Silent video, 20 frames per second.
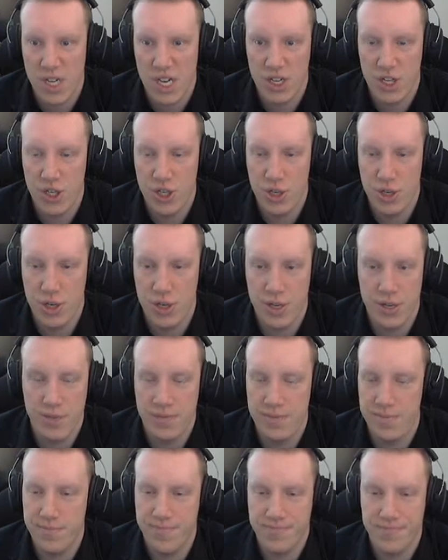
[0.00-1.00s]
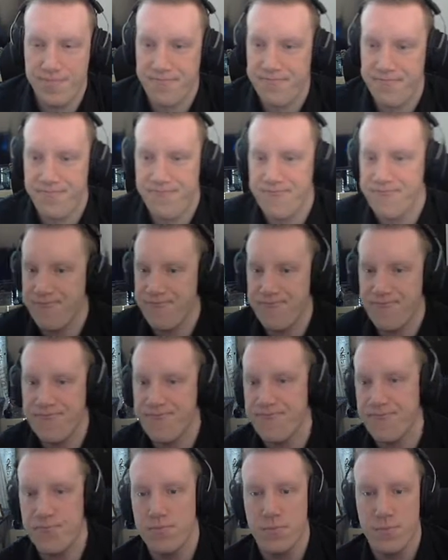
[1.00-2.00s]
should have
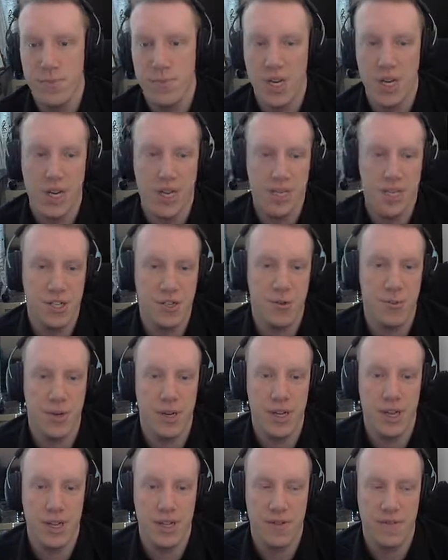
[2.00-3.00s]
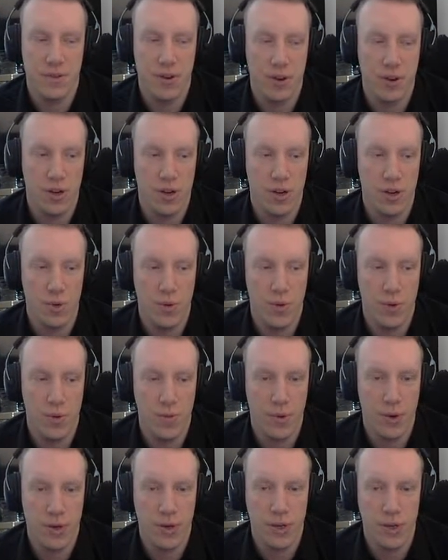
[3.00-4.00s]
my stupidness for not knowing
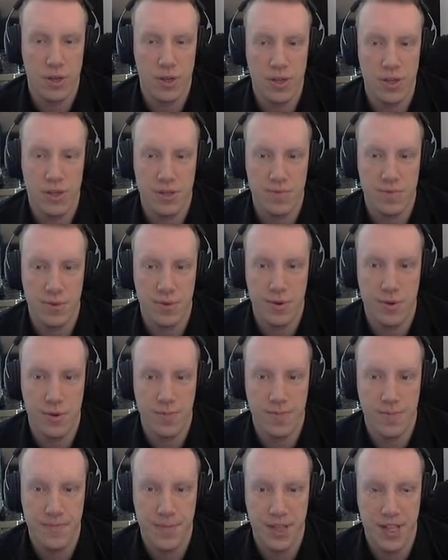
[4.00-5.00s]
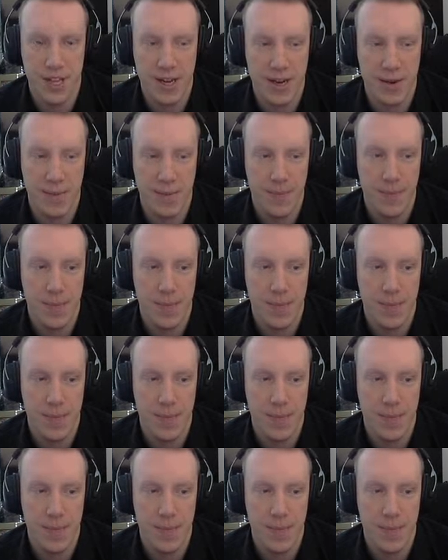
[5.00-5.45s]
what Cotton Spore did.